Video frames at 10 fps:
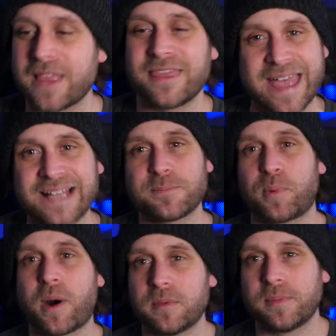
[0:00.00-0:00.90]
that's
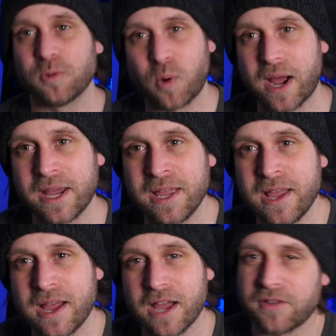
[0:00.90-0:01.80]
probably why
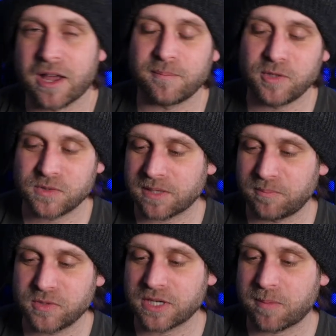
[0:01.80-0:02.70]
I've got a music
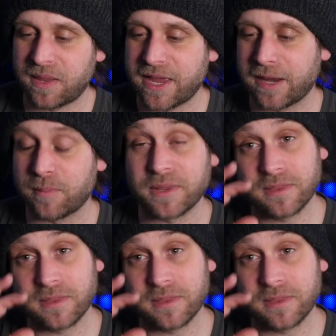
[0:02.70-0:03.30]
music playing. But